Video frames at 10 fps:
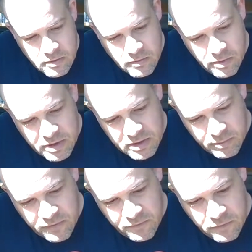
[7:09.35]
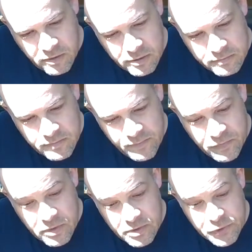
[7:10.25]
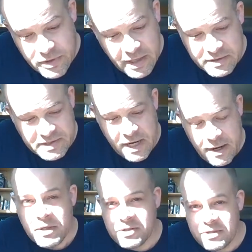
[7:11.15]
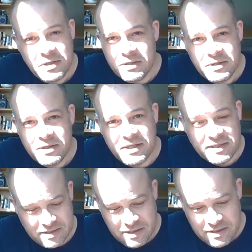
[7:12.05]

Warning number 4, do not damage this.